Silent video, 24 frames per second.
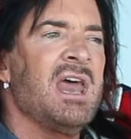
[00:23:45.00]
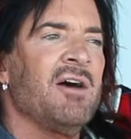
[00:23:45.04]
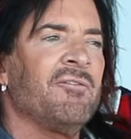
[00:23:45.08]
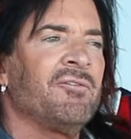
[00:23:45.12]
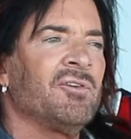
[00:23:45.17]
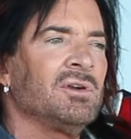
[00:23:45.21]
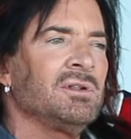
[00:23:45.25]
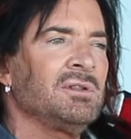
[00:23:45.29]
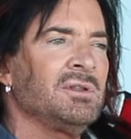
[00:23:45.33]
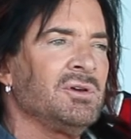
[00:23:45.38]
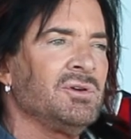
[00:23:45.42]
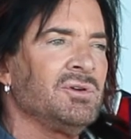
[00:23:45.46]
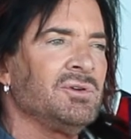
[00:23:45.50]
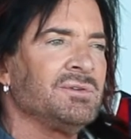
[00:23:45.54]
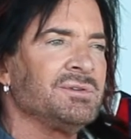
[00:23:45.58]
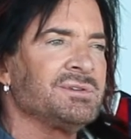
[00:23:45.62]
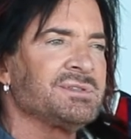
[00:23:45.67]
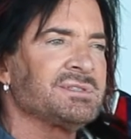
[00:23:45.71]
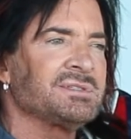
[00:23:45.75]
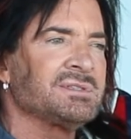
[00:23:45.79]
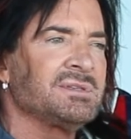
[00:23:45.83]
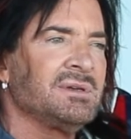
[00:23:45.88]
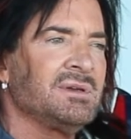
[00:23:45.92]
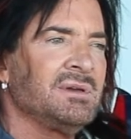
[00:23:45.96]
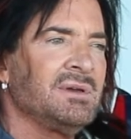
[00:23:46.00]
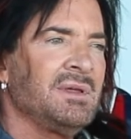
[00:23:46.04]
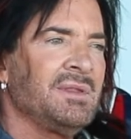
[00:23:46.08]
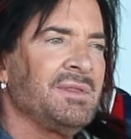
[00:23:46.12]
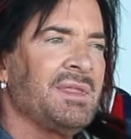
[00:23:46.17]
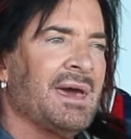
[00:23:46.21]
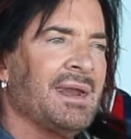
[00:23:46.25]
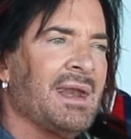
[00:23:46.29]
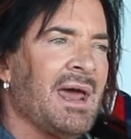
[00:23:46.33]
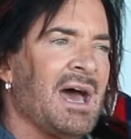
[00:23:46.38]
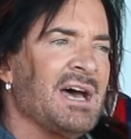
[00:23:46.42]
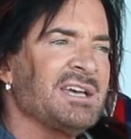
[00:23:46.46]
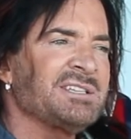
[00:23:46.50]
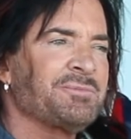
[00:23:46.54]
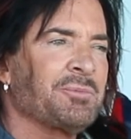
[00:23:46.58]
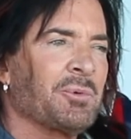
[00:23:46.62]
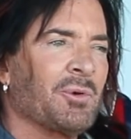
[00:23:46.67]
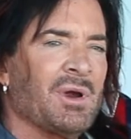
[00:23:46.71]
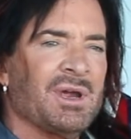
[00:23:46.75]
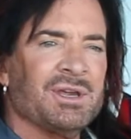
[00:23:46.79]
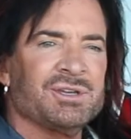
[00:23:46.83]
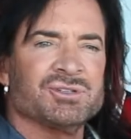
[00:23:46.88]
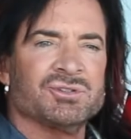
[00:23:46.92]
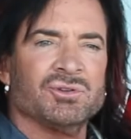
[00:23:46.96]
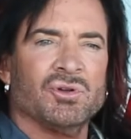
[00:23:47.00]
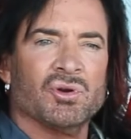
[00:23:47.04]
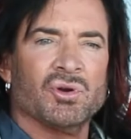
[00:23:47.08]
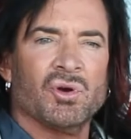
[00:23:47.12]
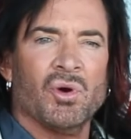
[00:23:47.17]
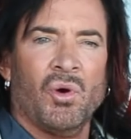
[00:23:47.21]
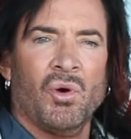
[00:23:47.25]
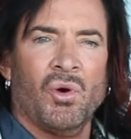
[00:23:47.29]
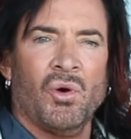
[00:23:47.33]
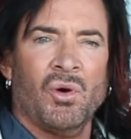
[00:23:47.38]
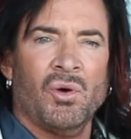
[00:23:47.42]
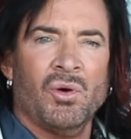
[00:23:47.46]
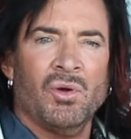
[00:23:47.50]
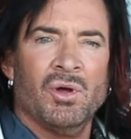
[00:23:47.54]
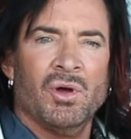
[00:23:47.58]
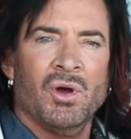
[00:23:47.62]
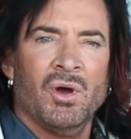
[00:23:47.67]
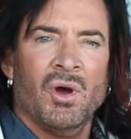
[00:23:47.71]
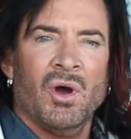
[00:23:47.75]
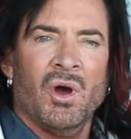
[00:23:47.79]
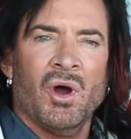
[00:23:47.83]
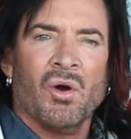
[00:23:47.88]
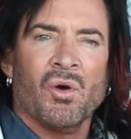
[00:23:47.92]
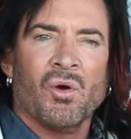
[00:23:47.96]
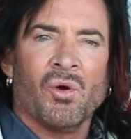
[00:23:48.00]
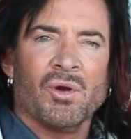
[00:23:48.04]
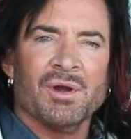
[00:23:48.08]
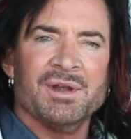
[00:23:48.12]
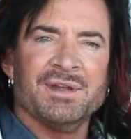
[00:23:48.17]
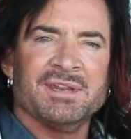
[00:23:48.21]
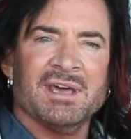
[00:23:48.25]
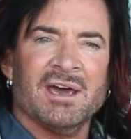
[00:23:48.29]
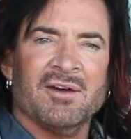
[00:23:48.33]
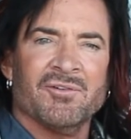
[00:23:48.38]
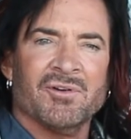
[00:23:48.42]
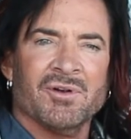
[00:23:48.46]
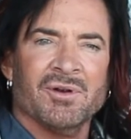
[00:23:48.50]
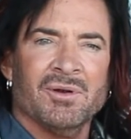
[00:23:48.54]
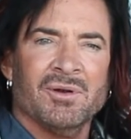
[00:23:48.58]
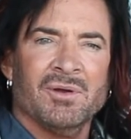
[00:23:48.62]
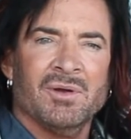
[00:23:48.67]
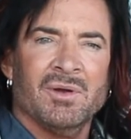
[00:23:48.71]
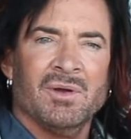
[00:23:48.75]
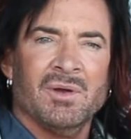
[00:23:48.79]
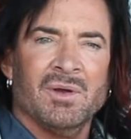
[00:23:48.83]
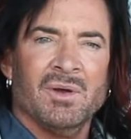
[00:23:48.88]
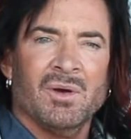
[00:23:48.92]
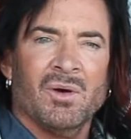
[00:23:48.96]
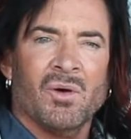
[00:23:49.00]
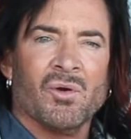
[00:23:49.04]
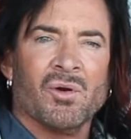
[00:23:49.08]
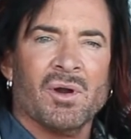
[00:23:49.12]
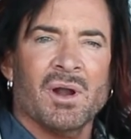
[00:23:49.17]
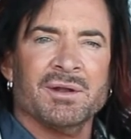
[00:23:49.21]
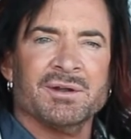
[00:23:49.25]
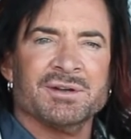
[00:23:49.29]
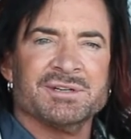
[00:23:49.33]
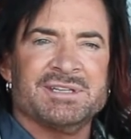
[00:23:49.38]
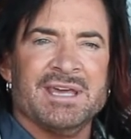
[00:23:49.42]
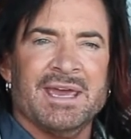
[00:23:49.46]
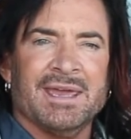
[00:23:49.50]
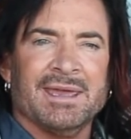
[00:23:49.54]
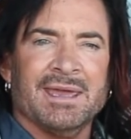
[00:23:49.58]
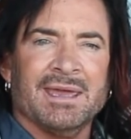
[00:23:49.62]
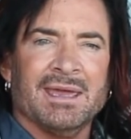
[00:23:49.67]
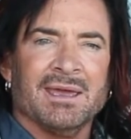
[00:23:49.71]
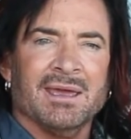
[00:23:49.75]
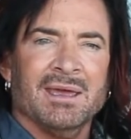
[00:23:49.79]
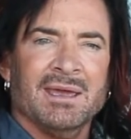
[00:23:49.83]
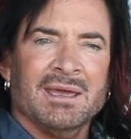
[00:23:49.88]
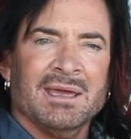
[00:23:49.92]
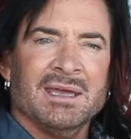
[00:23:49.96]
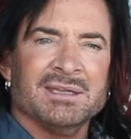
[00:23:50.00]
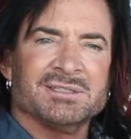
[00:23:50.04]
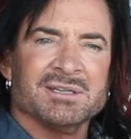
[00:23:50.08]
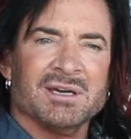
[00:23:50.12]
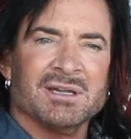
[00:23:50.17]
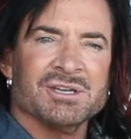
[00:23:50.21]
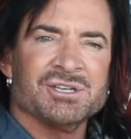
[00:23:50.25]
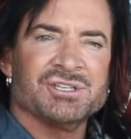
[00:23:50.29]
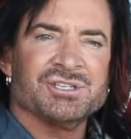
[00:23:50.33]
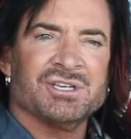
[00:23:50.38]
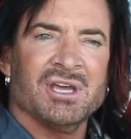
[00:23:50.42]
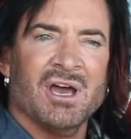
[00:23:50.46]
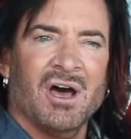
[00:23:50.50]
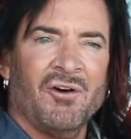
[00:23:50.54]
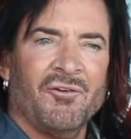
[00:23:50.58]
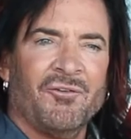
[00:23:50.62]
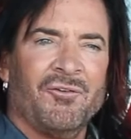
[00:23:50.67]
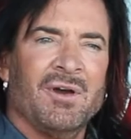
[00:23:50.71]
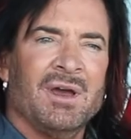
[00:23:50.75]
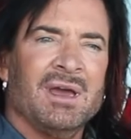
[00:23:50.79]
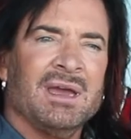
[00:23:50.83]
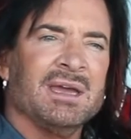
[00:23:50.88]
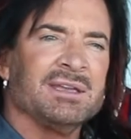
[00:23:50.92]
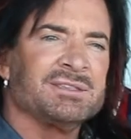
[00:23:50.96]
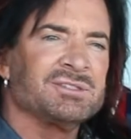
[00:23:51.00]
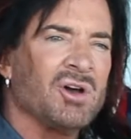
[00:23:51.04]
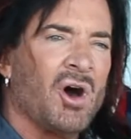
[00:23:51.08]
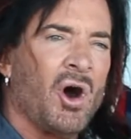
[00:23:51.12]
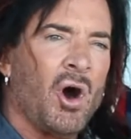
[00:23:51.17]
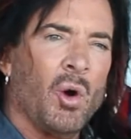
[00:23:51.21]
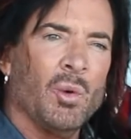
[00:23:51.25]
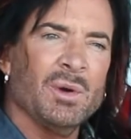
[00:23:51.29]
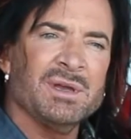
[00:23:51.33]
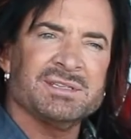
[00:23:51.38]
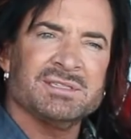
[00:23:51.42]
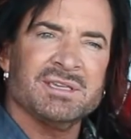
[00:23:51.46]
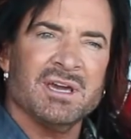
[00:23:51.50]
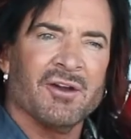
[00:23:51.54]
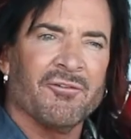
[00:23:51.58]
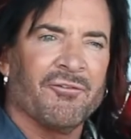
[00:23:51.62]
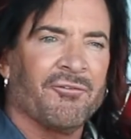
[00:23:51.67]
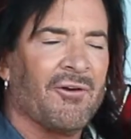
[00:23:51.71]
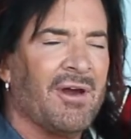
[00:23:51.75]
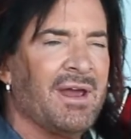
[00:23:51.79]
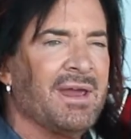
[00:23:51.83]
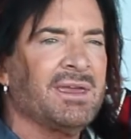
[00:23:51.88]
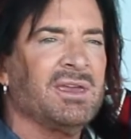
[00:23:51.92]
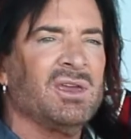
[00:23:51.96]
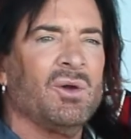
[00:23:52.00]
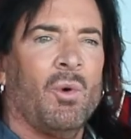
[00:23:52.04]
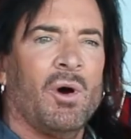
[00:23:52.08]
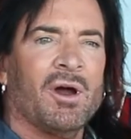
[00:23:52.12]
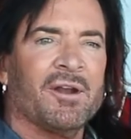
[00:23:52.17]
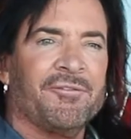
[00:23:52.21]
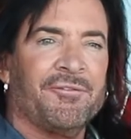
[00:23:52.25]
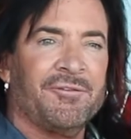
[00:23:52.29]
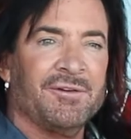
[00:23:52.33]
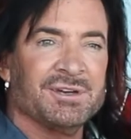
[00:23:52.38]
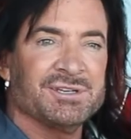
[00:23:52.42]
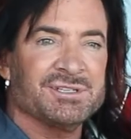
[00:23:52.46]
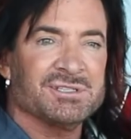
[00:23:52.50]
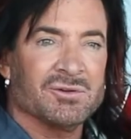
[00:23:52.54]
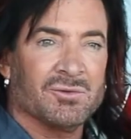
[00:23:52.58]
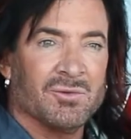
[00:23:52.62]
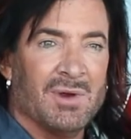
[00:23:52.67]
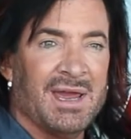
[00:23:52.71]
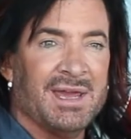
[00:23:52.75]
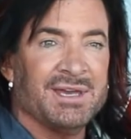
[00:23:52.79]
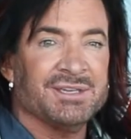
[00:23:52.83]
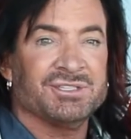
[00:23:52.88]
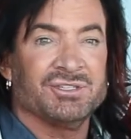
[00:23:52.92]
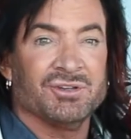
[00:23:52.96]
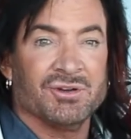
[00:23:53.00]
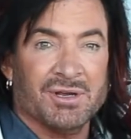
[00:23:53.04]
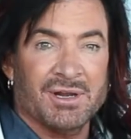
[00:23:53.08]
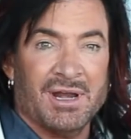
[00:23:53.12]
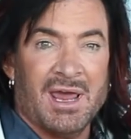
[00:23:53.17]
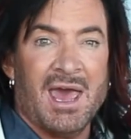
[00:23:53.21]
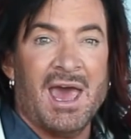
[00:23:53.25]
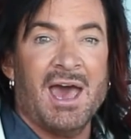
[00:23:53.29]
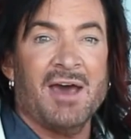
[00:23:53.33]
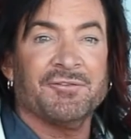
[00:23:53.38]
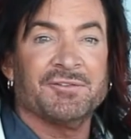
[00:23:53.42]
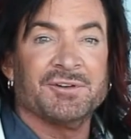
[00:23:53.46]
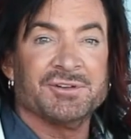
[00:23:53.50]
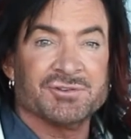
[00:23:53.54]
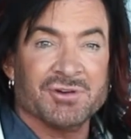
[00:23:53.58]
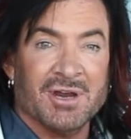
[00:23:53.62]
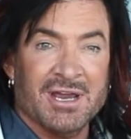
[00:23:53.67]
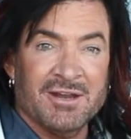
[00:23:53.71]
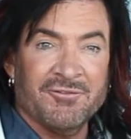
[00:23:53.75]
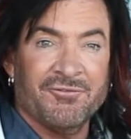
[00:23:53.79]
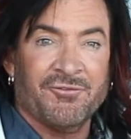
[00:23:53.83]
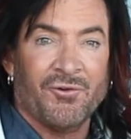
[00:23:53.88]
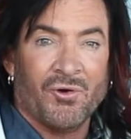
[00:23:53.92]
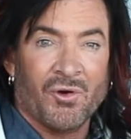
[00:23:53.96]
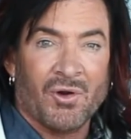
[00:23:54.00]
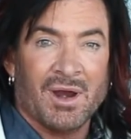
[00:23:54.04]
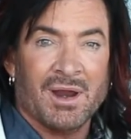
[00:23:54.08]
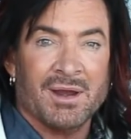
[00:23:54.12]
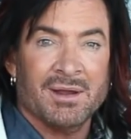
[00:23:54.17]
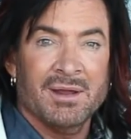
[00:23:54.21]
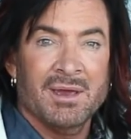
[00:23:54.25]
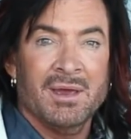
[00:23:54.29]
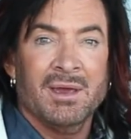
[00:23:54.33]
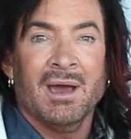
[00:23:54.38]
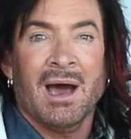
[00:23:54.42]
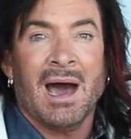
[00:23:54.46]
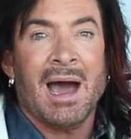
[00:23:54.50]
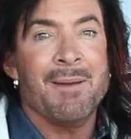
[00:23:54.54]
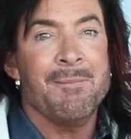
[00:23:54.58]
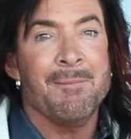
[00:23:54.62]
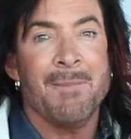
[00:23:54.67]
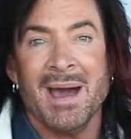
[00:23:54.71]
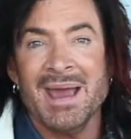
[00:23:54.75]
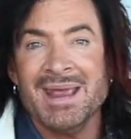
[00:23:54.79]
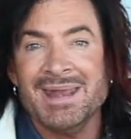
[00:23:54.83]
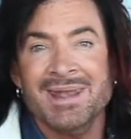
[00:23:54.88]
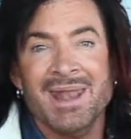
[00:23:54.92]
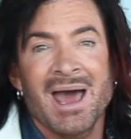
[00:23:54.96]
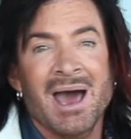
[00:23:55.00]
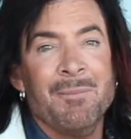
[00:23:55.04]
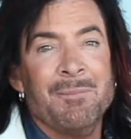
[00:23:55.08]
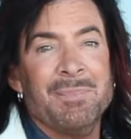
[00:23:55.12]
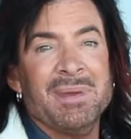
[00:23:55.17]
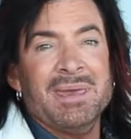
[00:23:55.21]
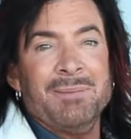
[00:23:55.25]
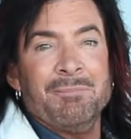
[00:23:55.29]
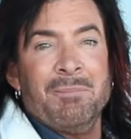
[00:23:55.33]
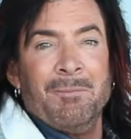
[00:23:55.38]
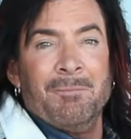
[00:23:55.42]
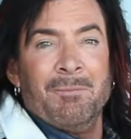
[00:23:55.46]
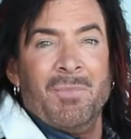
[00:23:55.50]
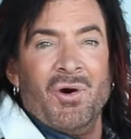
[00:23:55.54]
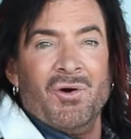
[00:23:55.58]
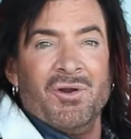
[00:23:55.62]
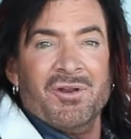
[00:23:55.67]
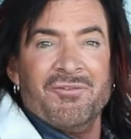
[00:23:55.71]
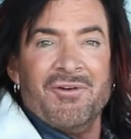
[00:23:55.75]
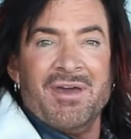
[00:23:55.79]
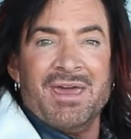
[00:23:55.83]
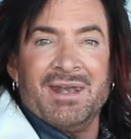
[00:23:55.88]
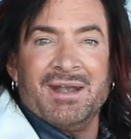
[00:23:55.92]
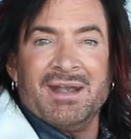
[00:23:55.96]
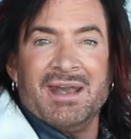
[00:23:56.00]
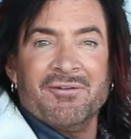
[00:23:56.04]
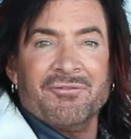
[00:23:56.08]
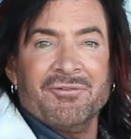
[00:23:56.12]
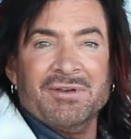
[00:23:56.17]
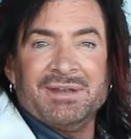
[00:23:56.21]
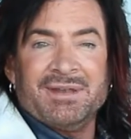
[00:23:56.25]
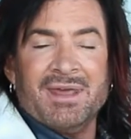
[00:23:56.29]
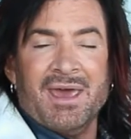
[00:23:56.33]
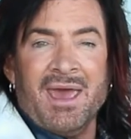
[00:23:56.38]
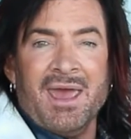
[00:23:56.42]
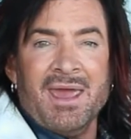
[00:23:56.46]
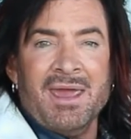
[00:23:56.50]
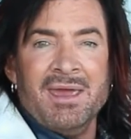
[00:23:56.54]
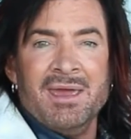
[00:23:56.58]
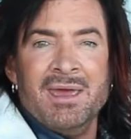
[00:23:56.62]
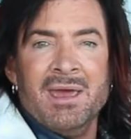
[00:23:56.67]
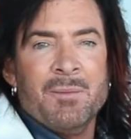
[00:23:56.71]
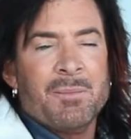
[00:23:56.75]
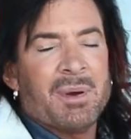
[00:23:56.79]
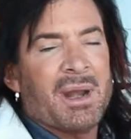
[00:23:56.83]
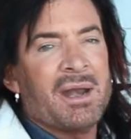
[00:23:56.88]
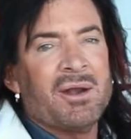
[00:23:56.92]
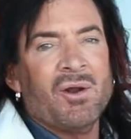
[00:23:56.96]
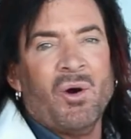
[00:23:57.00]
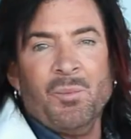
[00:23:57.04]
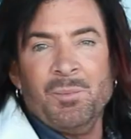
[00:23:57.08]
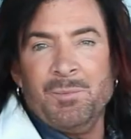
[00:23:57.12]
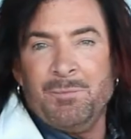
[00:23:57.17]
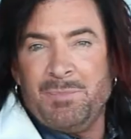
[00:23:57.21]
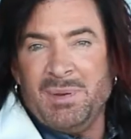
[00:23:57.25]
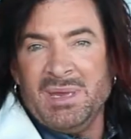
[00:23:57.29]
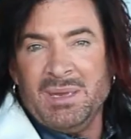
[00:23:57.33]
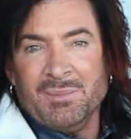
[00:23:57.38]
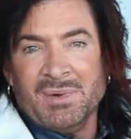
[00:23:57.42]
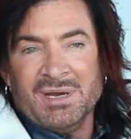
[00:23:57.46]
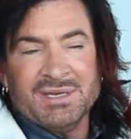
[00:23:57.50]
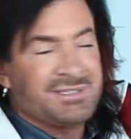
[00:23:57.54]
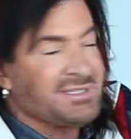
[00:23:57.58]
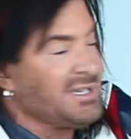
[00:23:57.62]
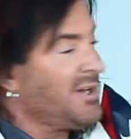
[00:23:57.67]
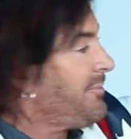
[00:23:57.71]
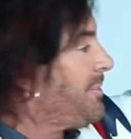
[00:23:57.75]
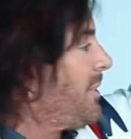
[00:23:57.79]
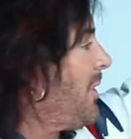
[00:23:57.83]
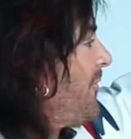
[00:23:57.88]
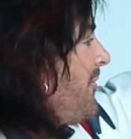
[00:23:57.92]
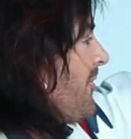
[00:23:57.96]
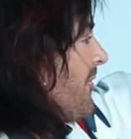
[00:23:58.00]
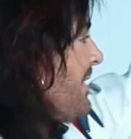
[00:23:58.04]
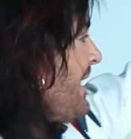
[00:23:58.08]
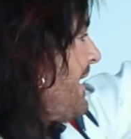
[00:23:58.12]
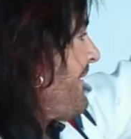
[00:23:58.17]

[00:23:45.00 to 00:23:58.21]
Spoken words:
never lose that aspirational goal or endeavor or undertaking. It's on a shelf. It's always there. Frank, you want to finish the race, you're going to have to train for it. I might not be motivated every day, but I don't beat myself over